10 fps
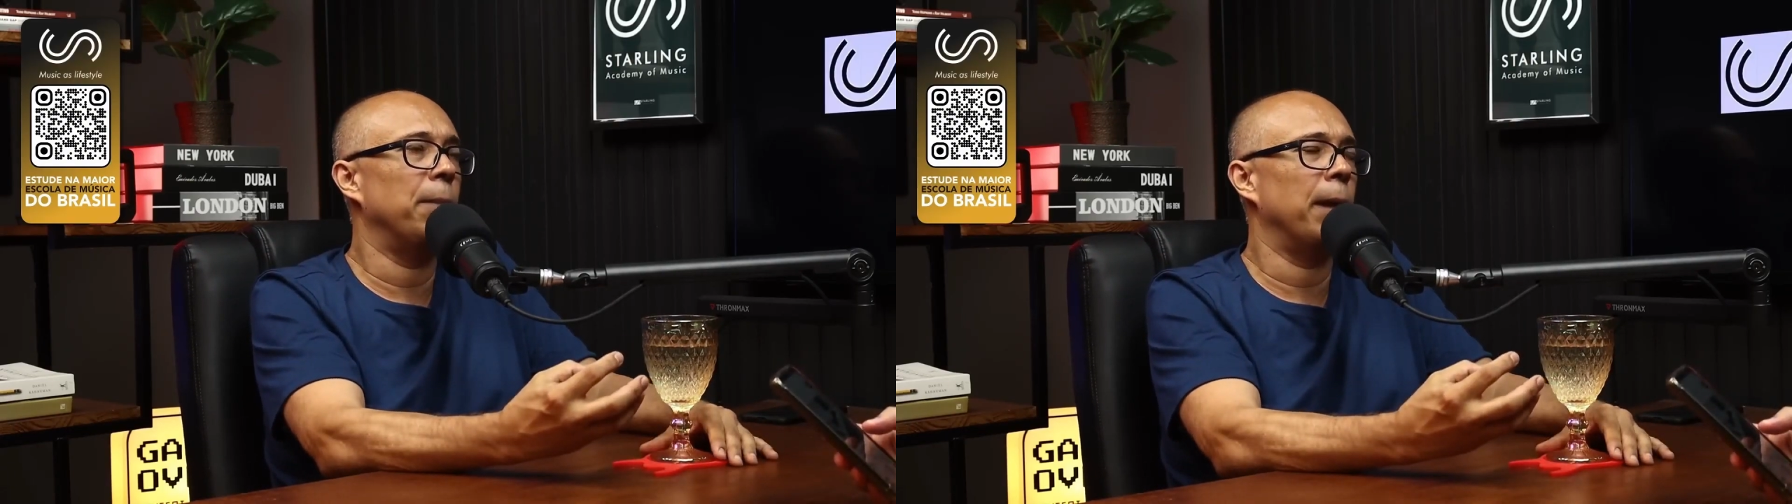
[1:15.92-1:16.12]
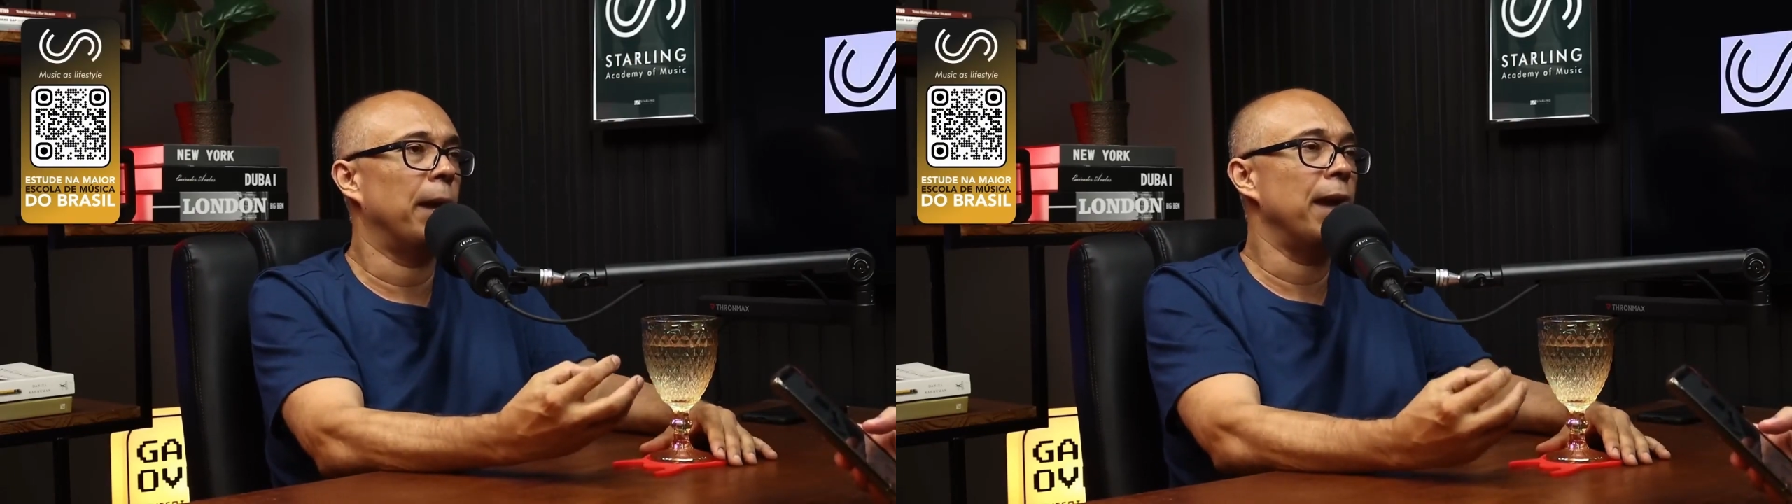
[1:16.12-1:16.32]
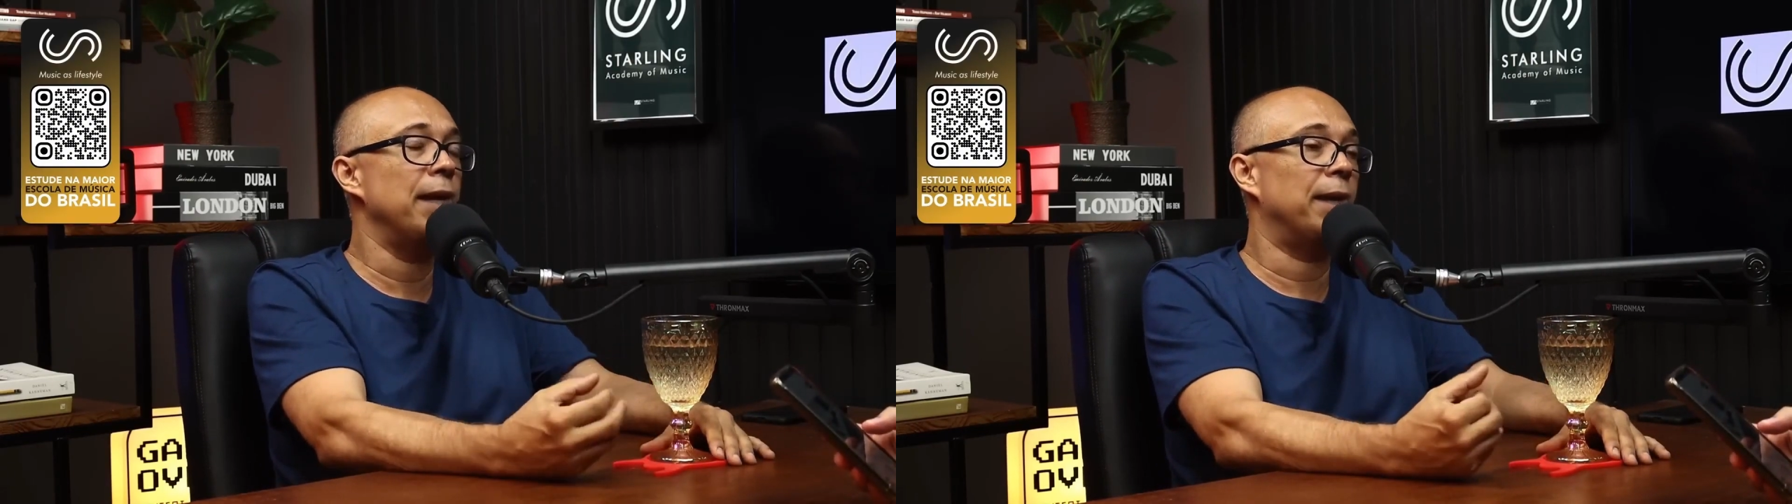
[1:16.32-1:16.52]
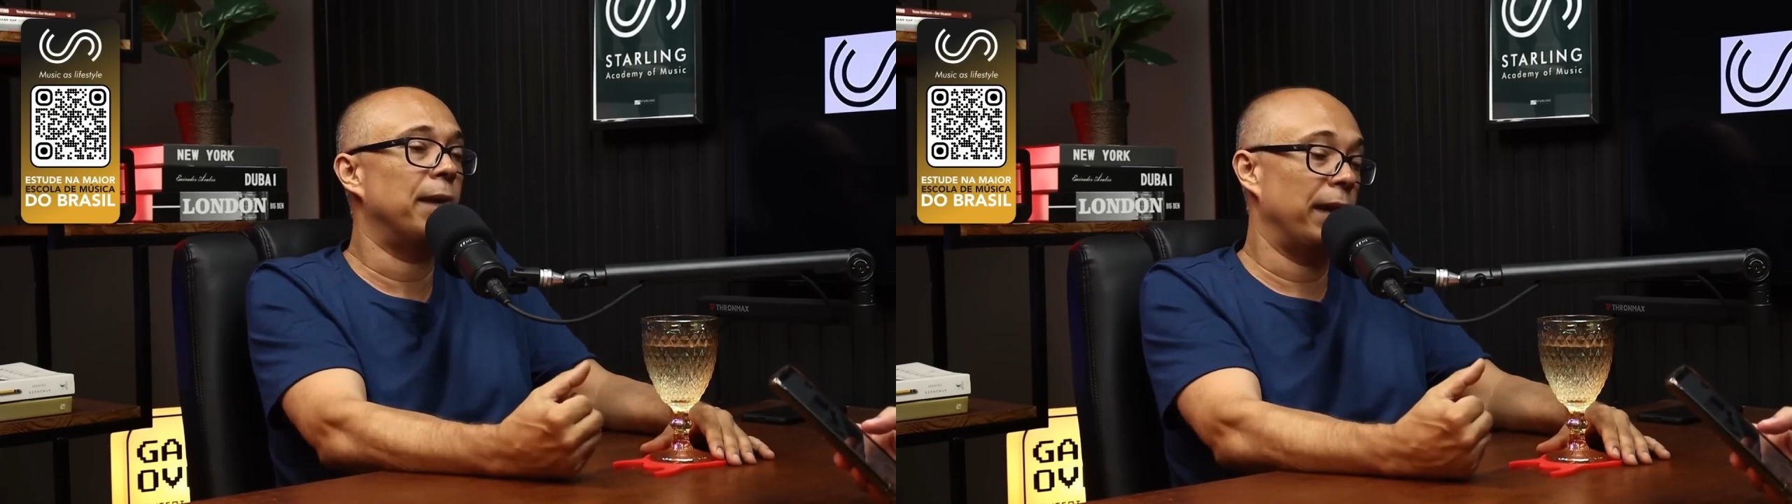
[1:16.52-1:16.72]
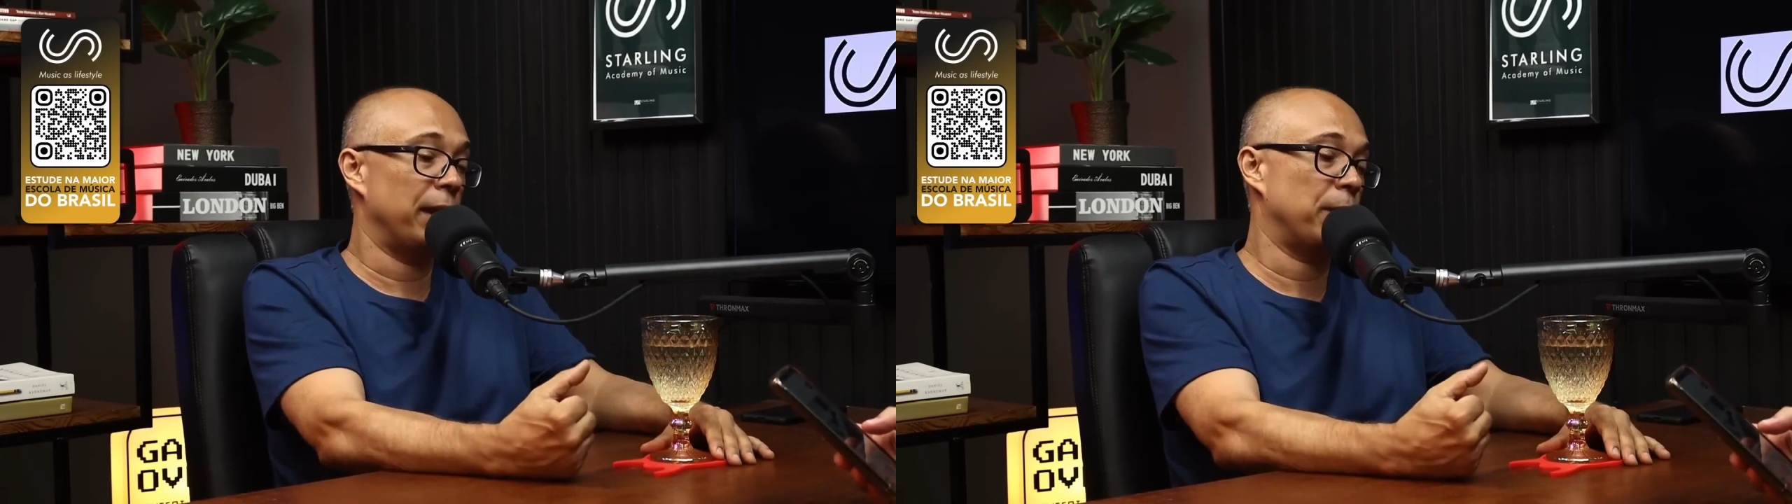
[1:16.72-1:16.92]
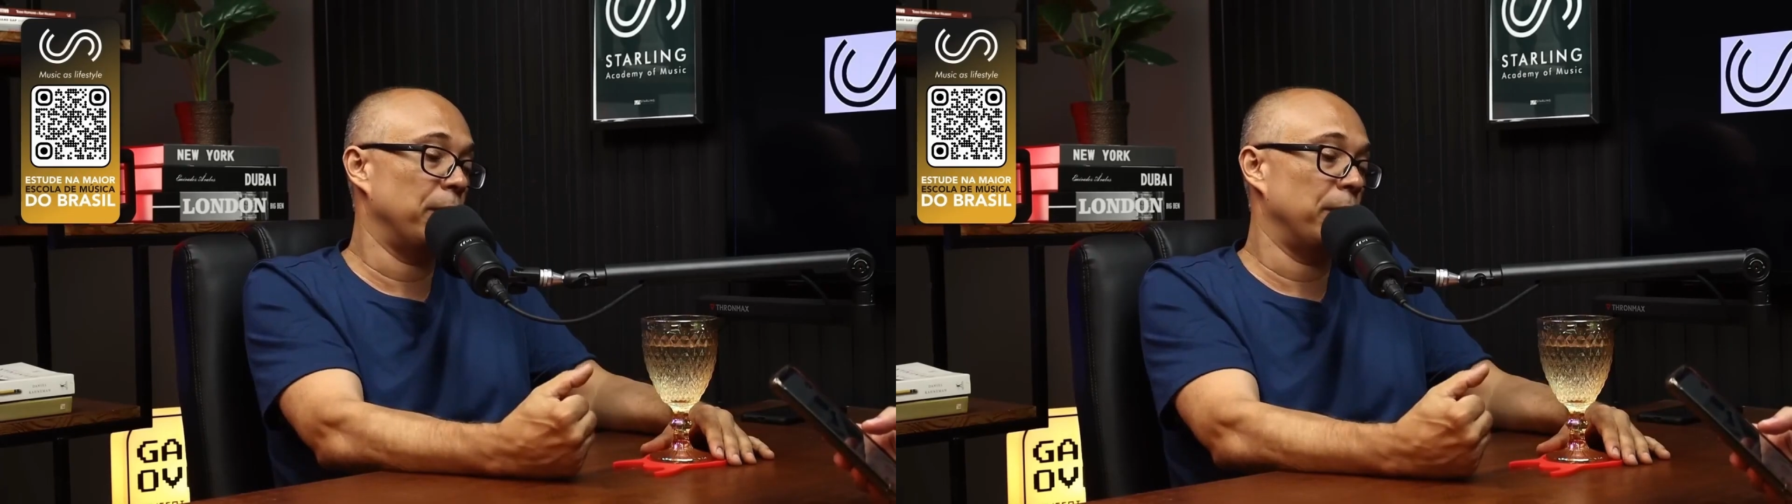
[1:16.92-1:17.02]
as I think